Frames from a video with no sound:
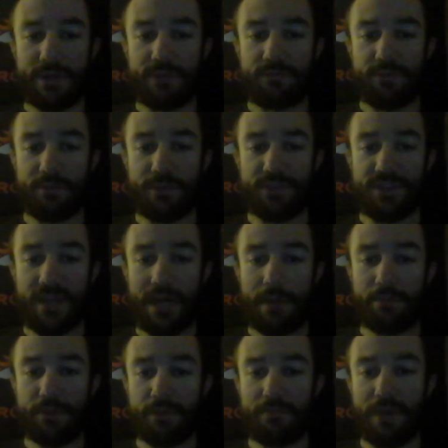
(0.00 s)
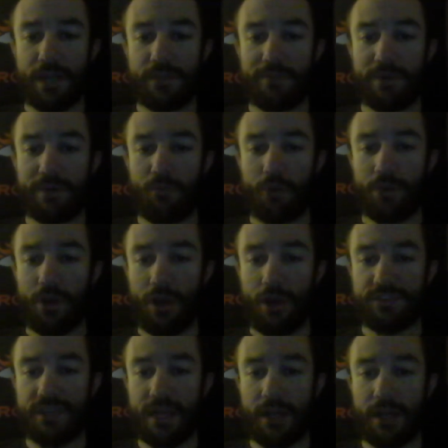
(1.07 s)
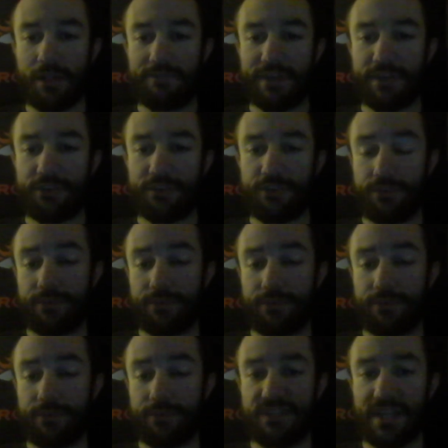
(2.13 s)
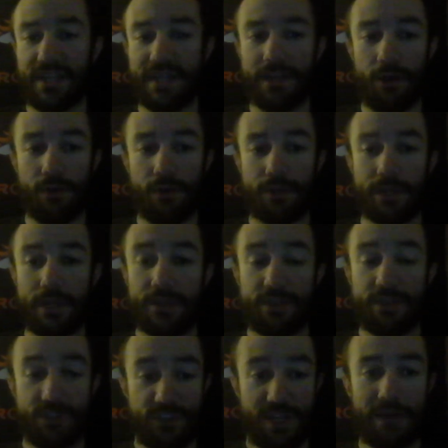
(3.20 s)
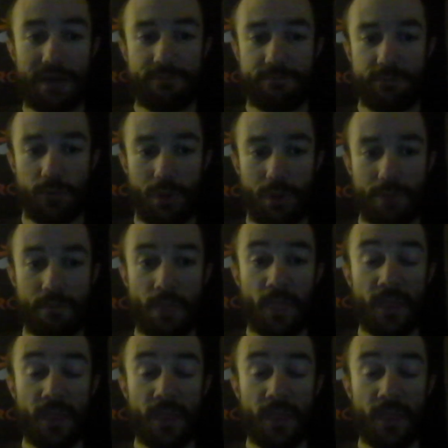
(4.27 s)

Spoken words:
from the top of the monument will cause the elevator to stay on the top floor.